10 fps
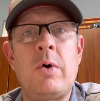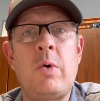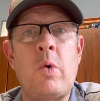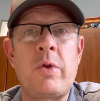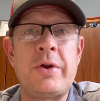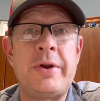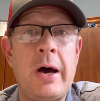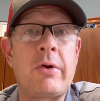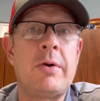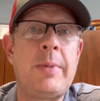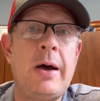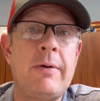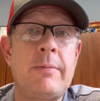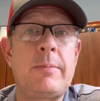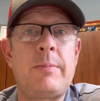or the dollar
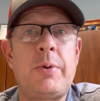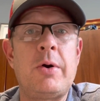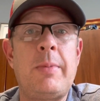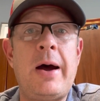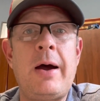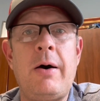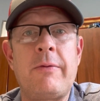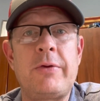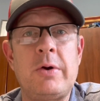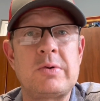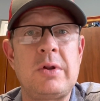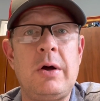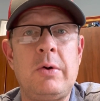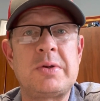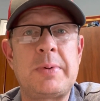amount per mile for those
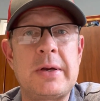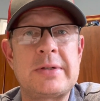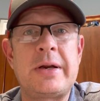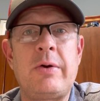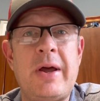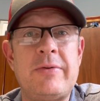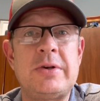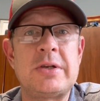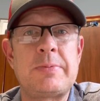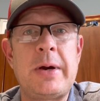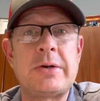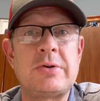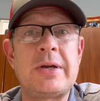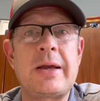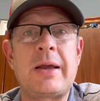loads because they don't have a
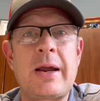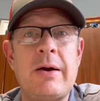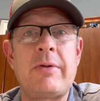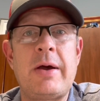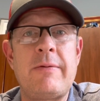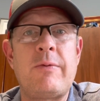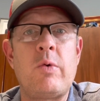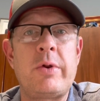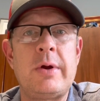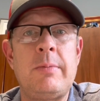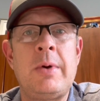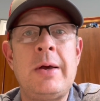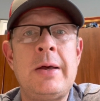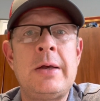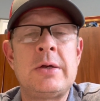dispatcher taking care of that for them.
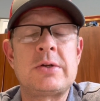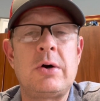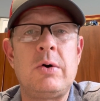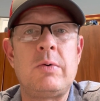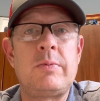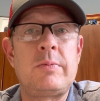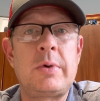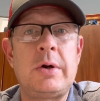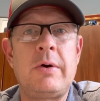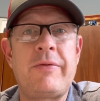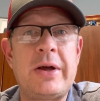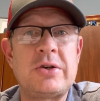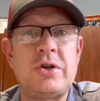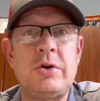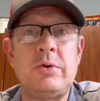So, you know, if
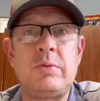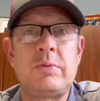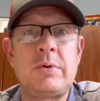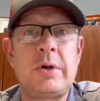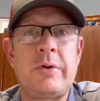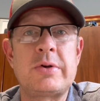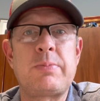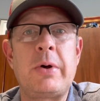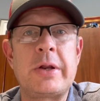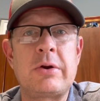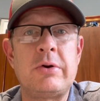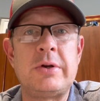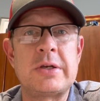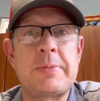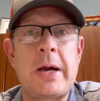that's you, you know, there's plenty of good
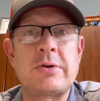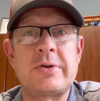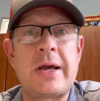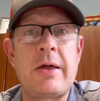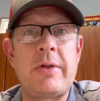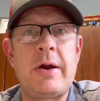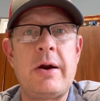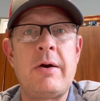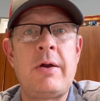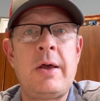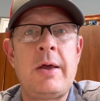dispatchers out there.